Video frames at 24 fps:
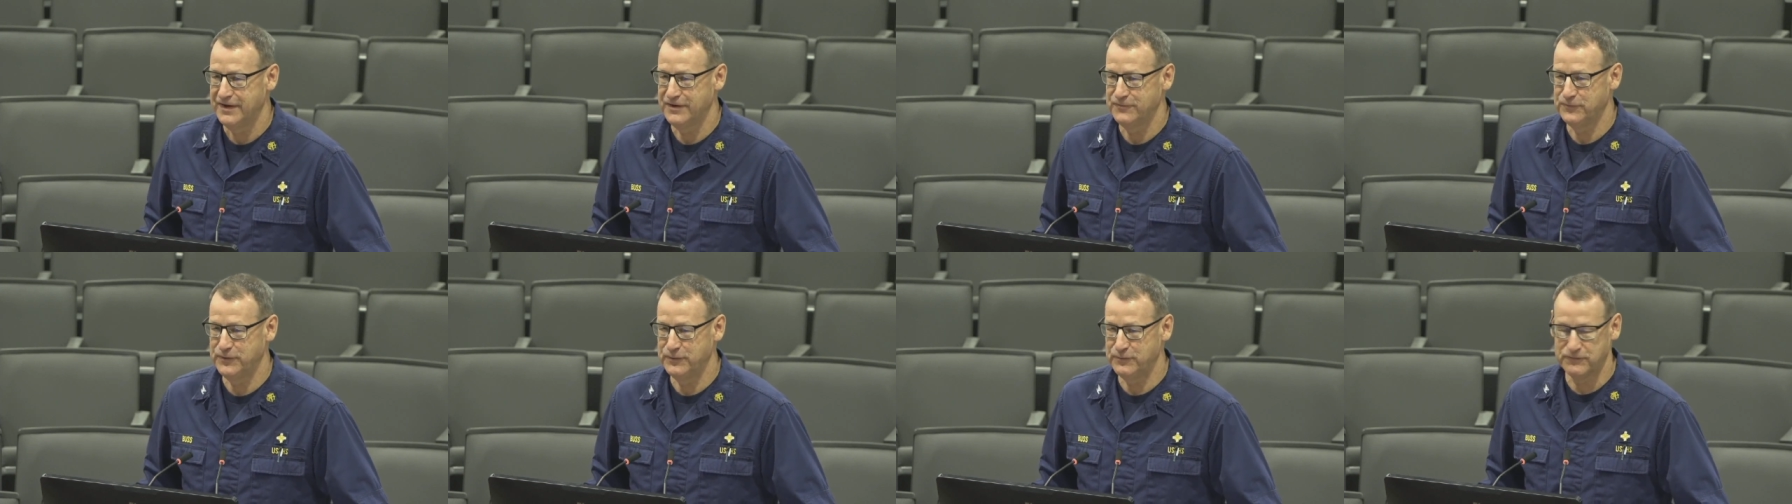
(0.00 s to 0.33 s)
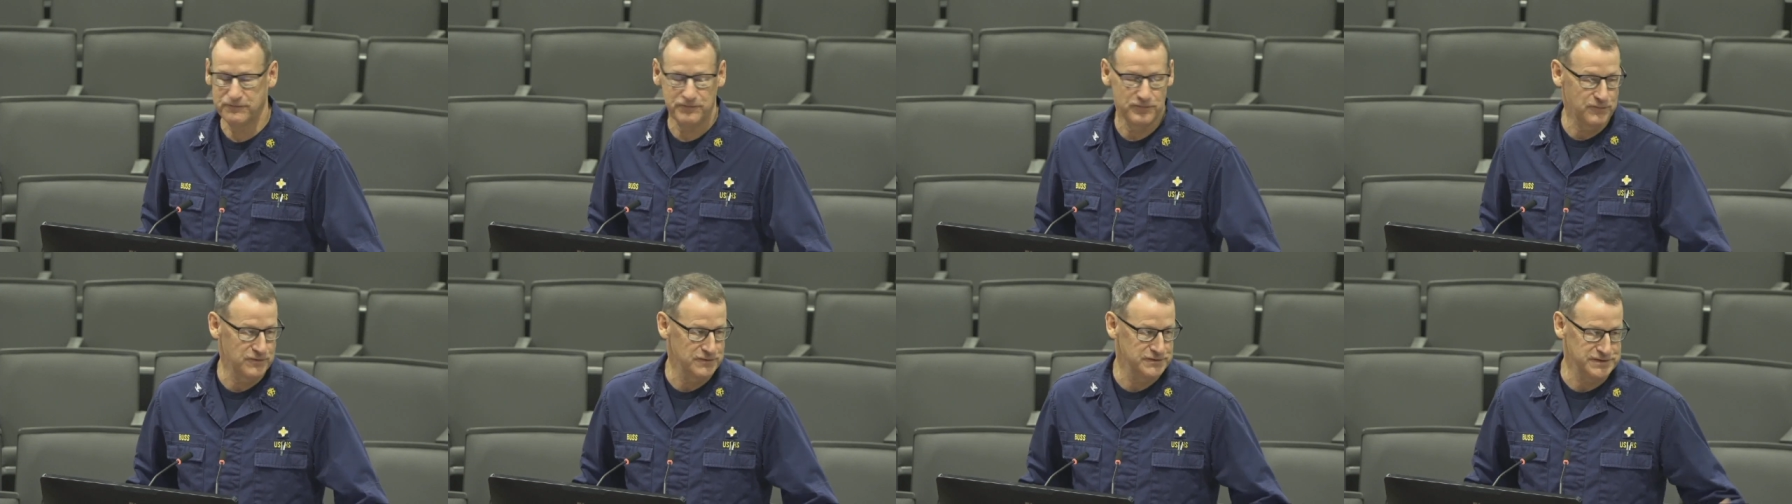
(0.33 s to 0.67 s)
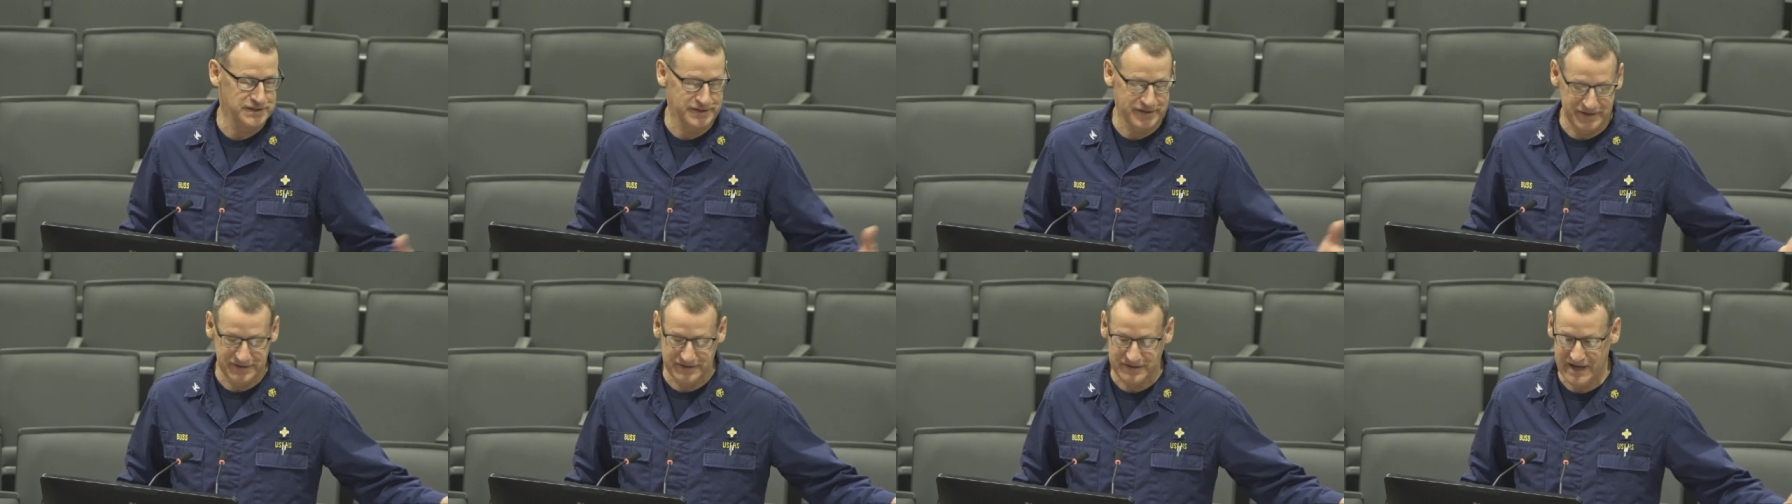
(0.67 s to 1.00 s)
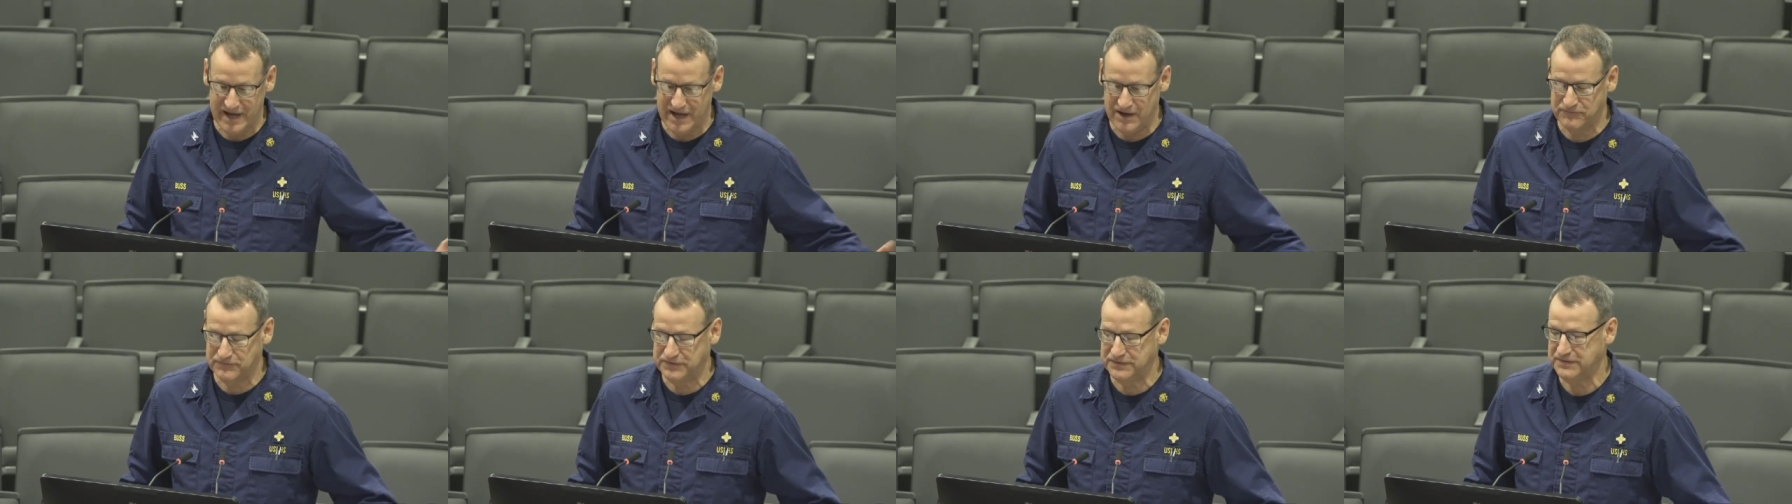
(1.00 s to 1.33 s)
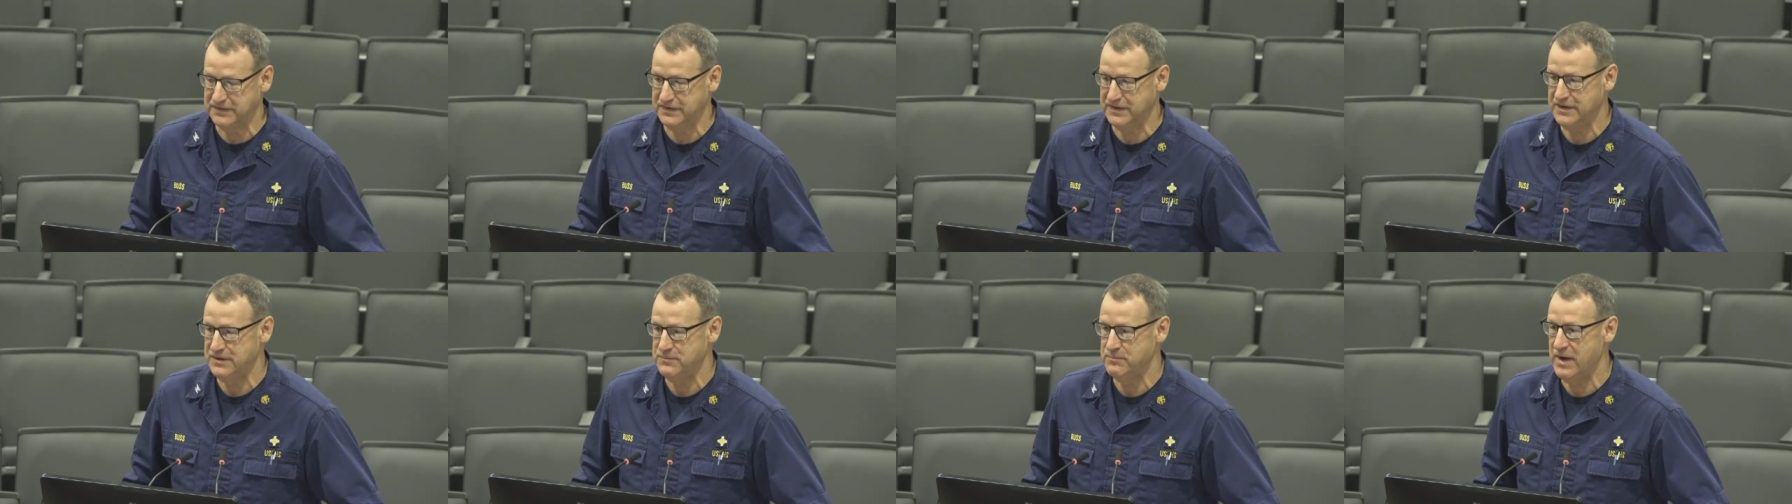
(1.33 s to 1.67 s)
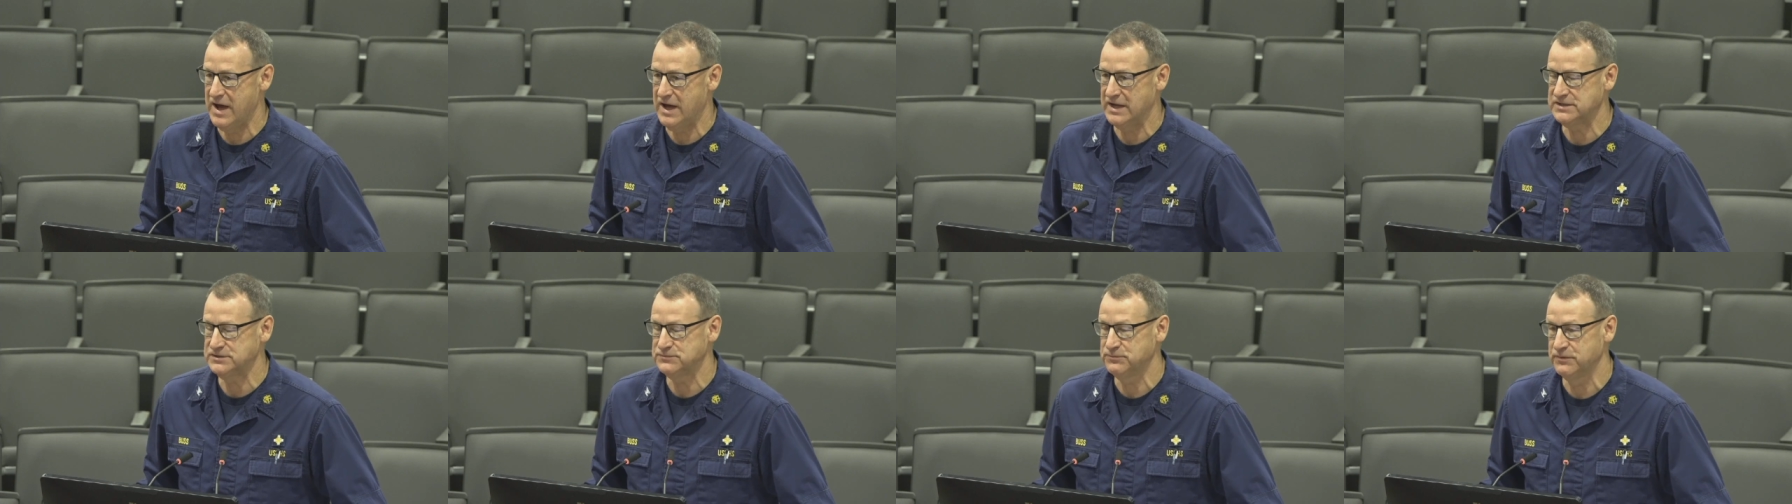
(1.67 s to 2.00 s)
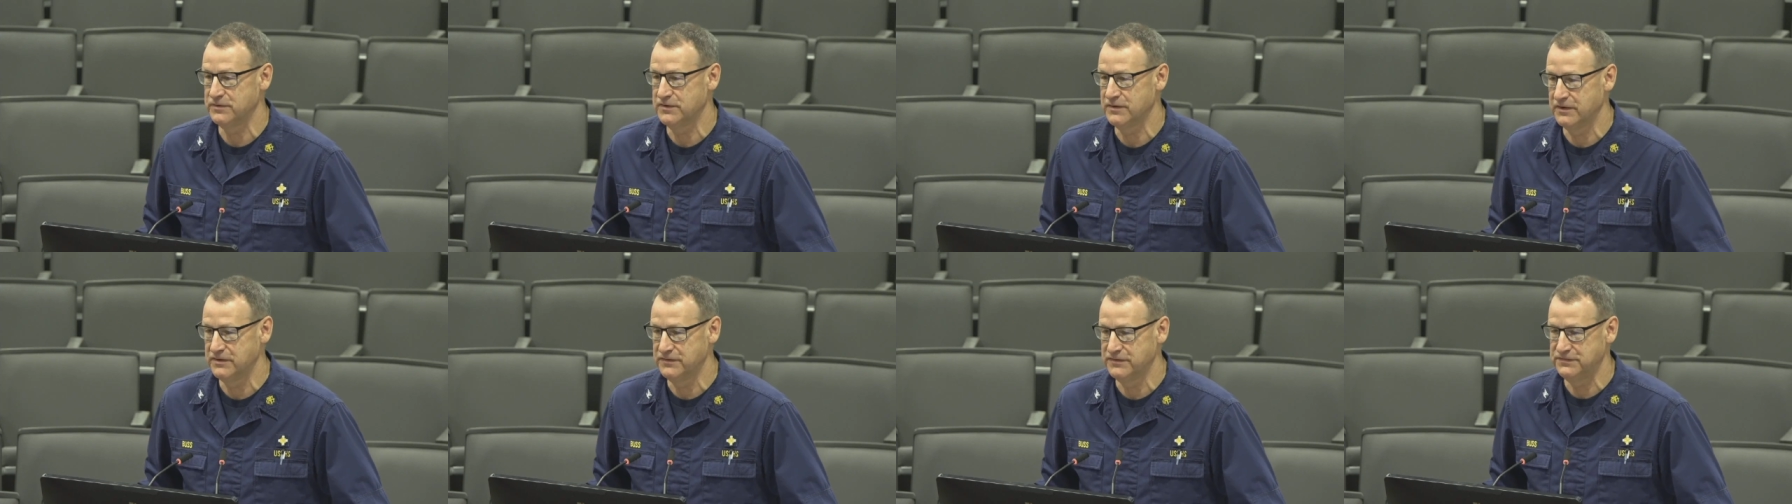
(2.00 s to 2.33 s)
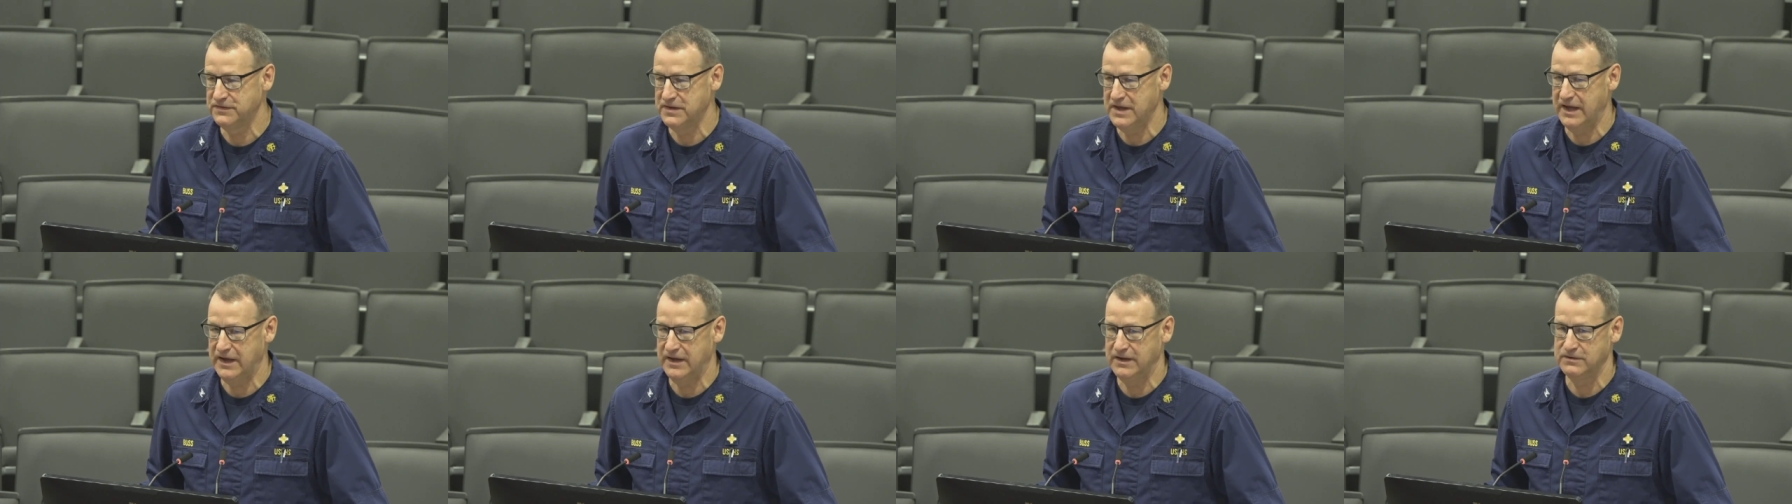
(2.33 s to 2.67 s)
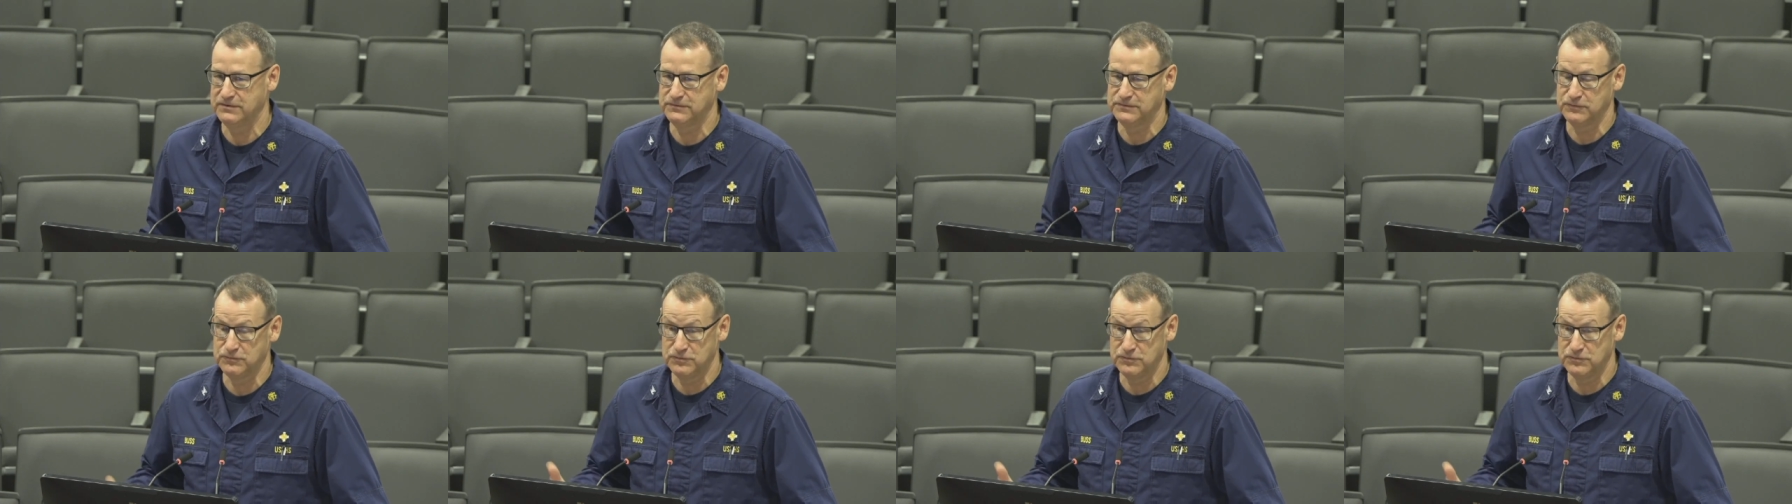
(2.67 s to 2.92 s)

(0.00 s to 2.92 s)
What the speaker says: And we were fortunate to have Sydney match with our state.